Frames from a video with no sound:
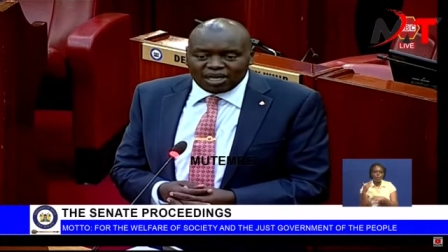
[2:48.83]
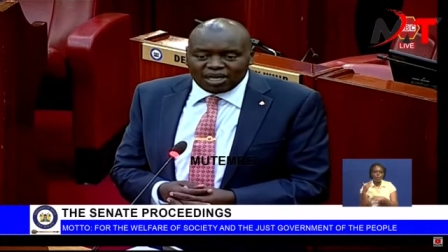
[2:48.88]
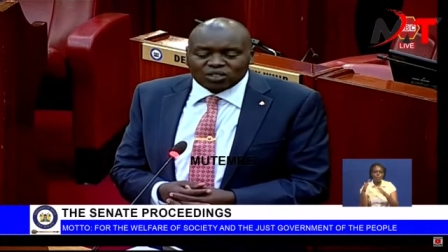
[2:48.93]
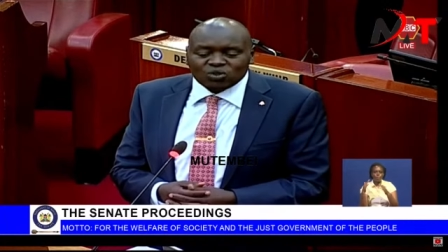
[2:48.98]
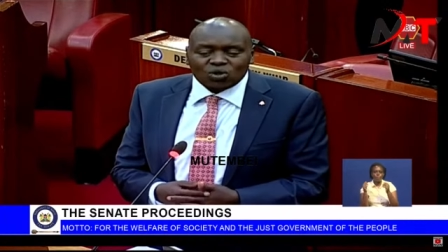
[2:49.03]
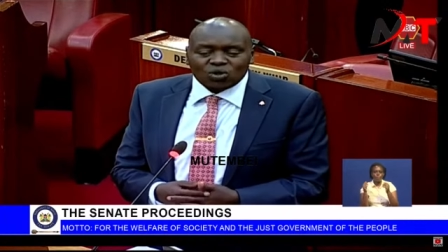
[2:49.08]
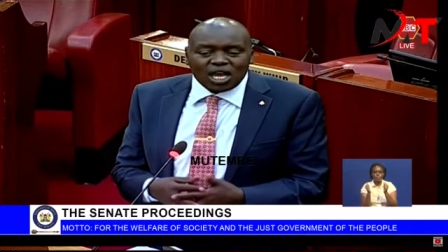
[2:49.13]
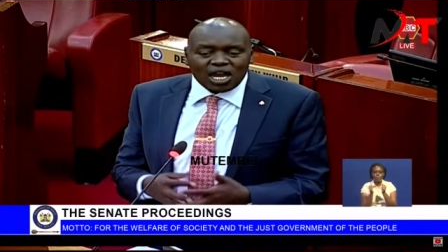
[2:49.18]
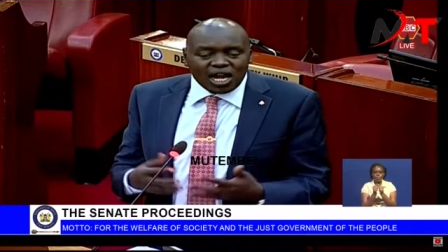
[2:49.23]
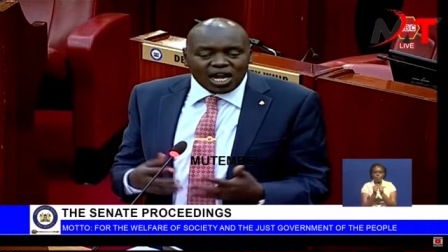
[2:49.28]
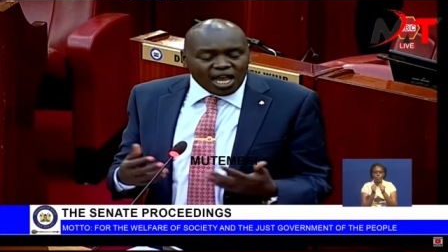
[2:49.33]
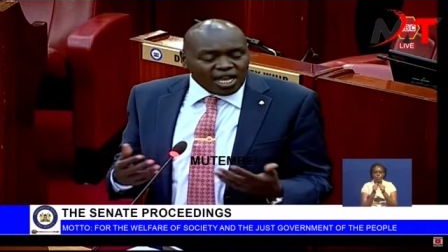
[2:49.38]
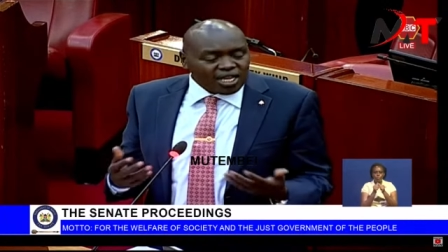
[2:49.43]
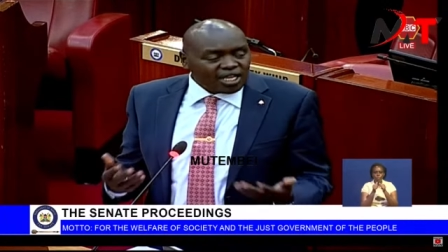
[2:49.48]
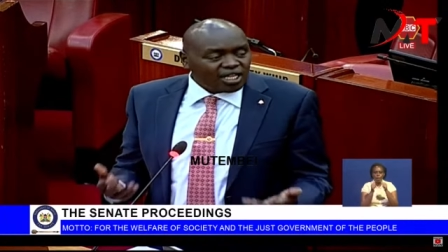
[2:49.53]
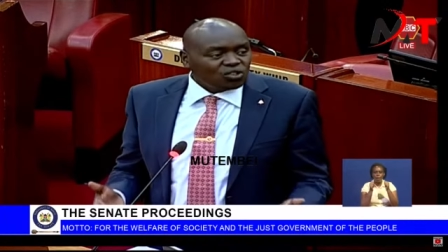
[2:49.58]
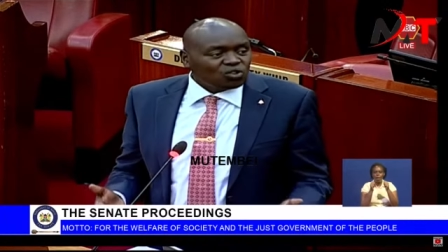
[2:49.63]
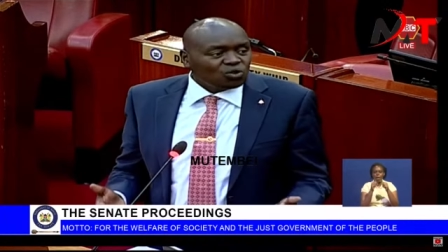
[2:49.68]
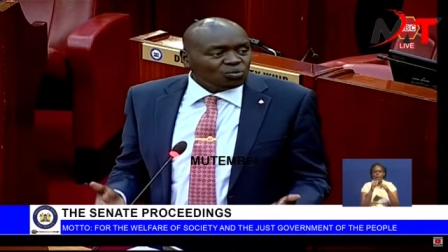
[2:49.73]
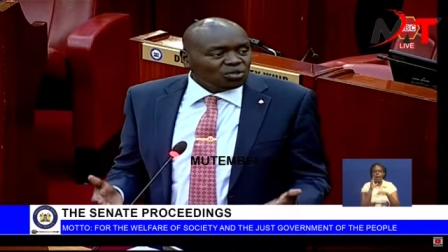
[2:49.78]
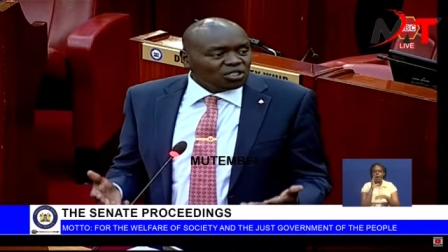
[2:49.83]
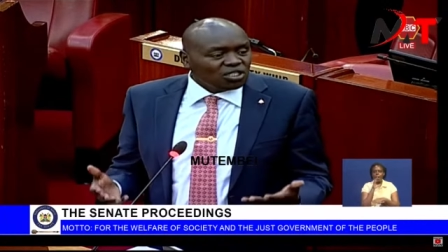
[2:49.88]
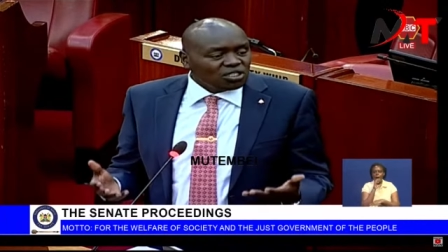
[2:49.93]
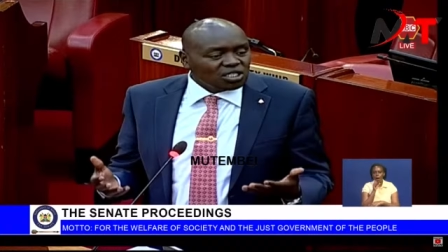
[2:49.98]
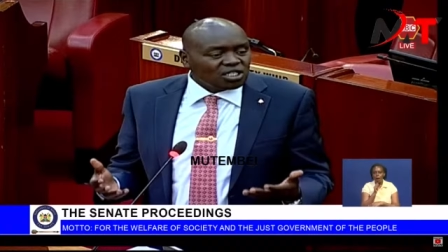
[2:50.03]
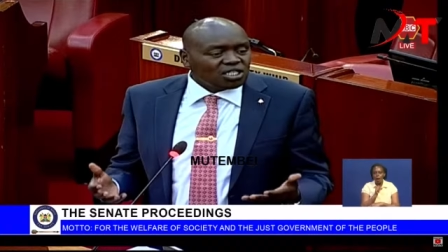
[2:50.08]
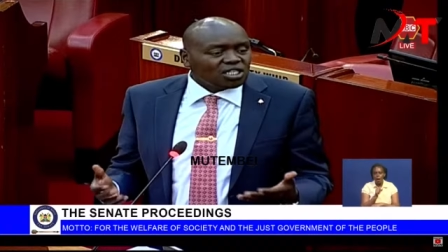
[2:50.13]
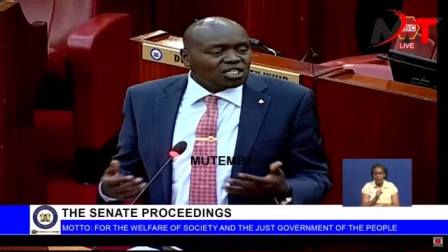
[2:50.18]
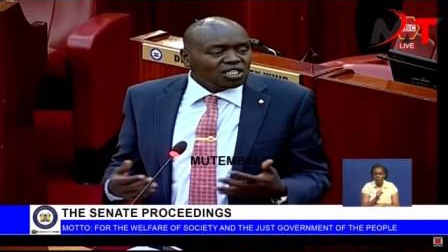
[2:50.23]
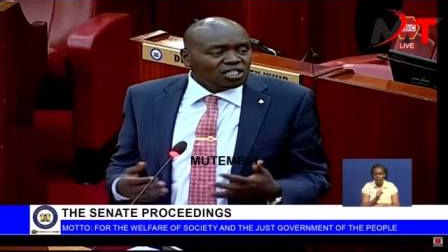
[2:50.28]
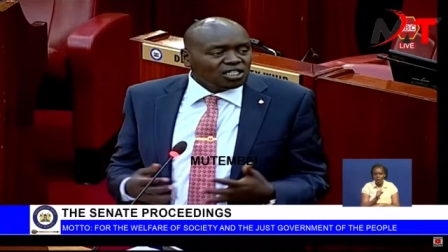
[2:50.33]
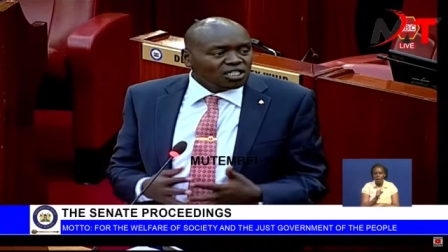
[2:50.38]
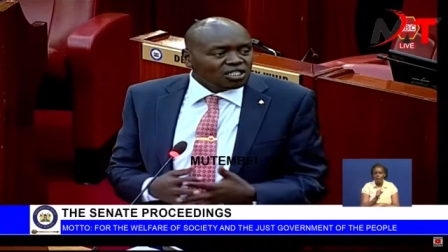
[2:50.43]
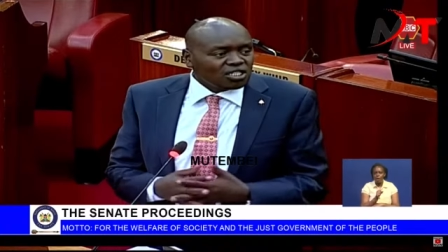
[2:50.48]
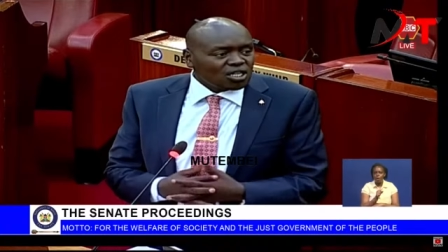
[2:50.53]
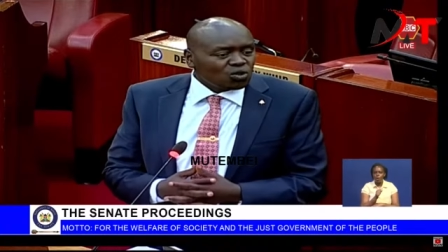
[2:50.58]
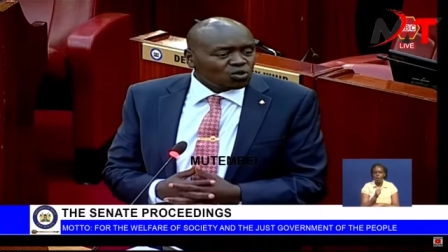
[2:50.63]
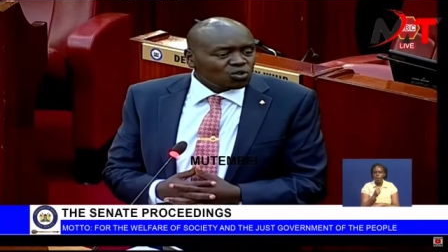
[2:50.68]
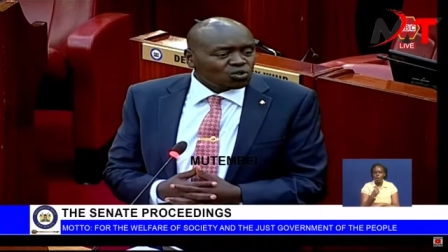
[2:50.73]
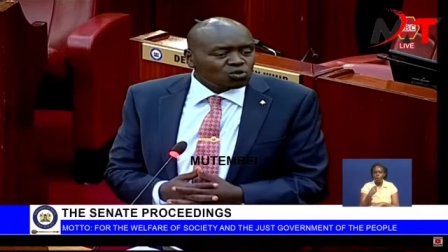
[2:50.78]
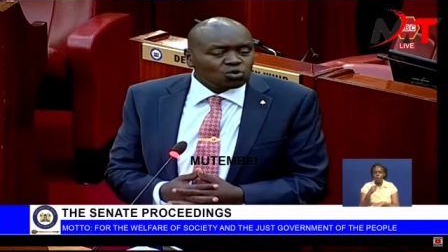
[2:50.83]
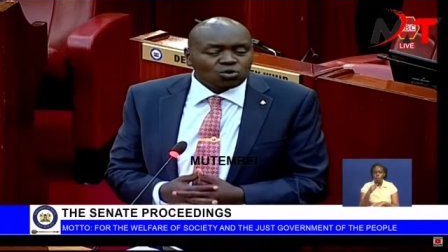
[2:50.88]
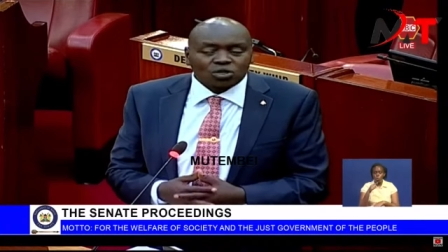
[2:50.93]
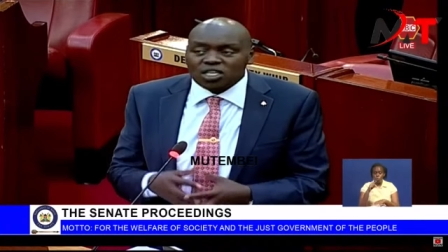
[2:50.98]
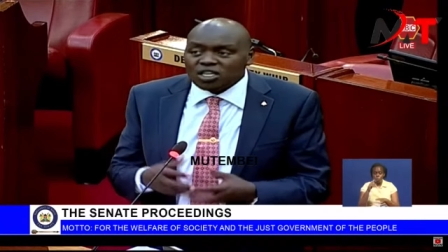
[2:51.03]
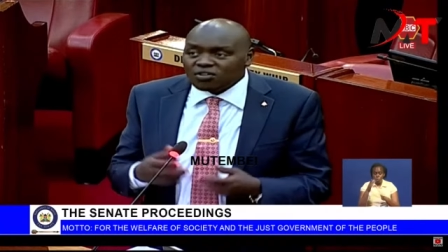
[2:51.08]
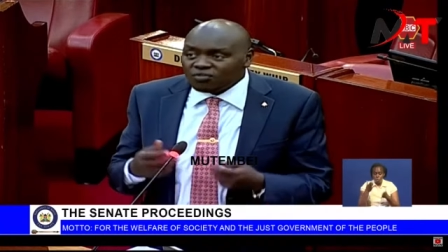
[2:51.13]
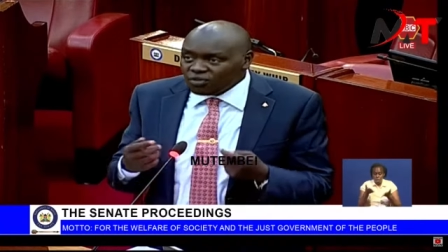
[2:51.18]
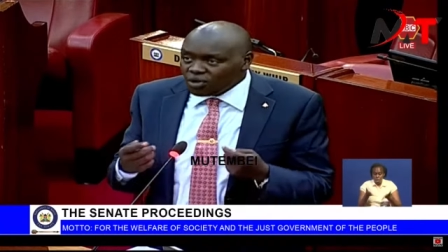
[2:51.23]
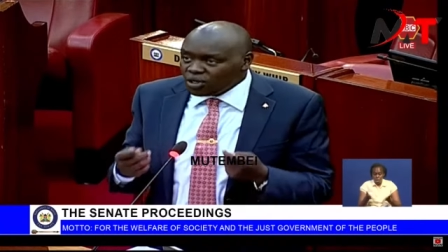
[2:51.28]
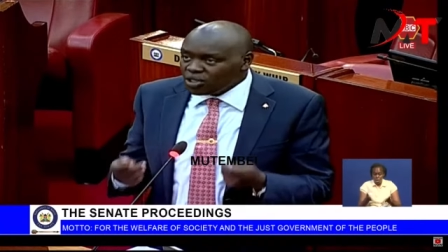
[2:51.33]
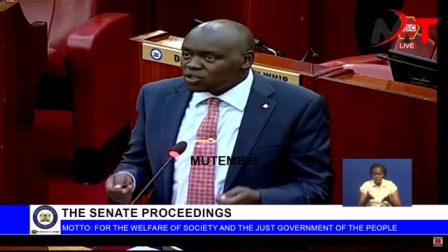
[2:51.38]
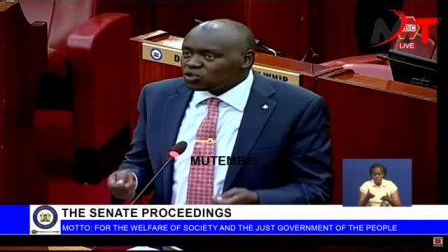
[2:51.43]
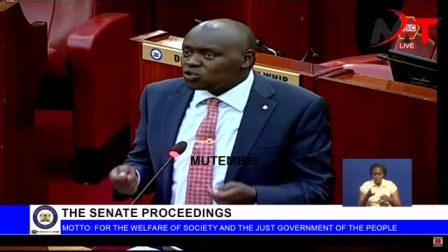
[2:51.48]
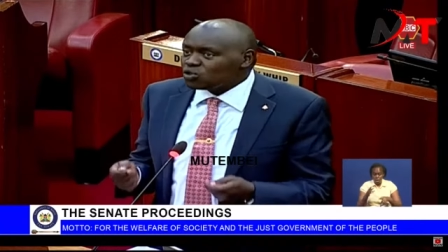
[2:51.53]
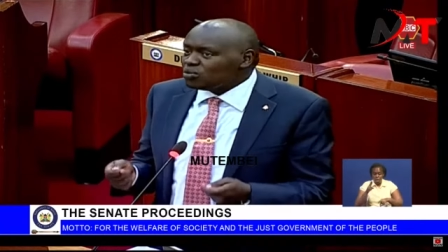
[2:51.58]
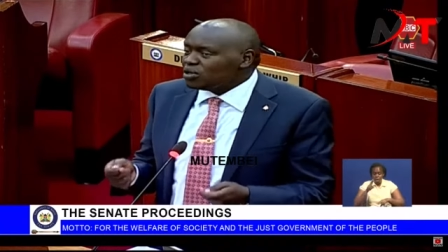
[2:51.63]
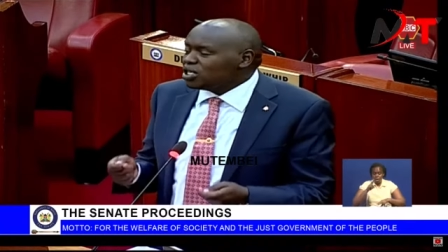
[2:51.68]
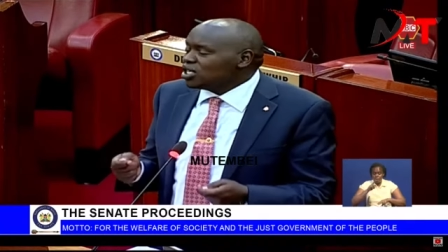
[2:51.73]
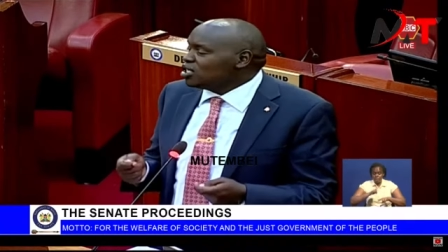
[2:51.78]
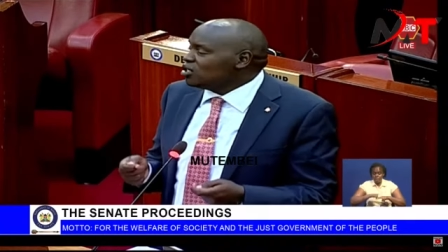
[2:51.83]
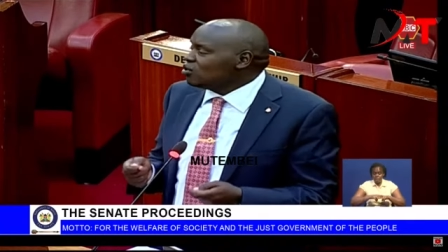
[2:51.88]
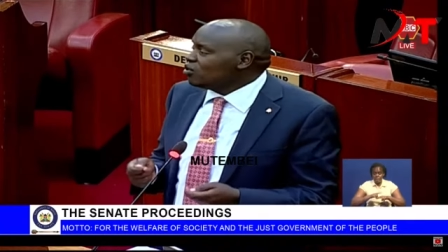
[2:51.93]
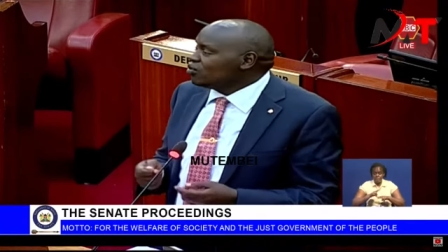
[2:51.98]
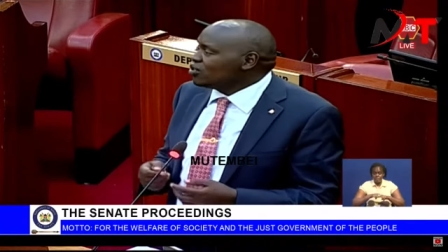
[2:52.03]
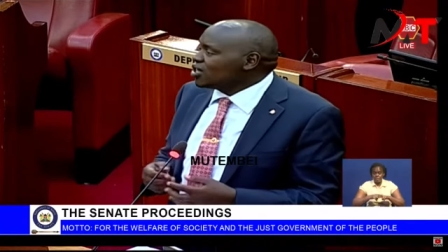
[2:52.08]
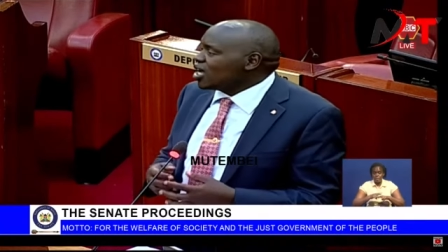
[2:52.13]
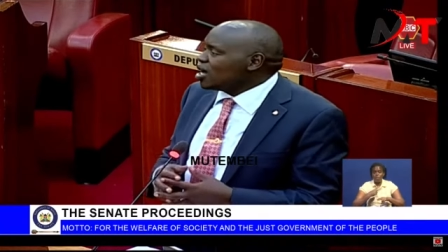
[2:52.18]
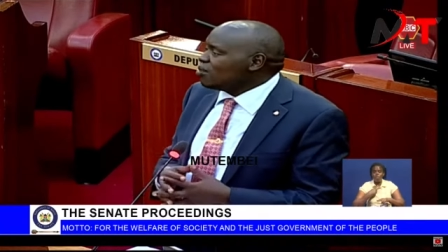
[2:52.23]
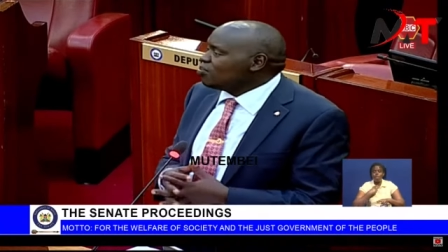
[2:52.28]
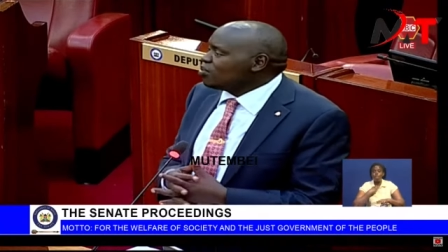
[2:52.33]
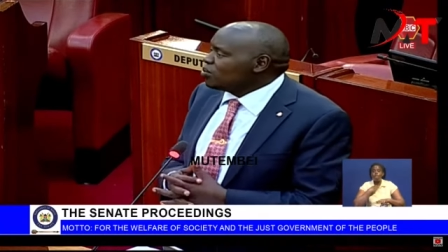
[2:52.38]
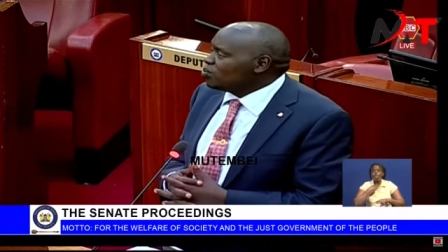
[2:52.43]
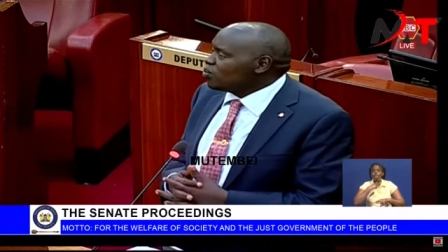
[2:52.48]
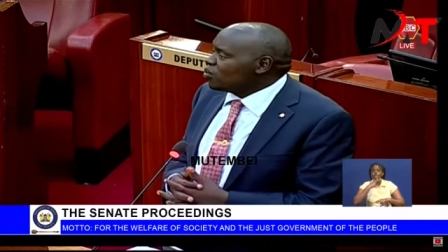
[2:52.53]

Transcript: But we are lucky to be sitting in this house to give voice to many of young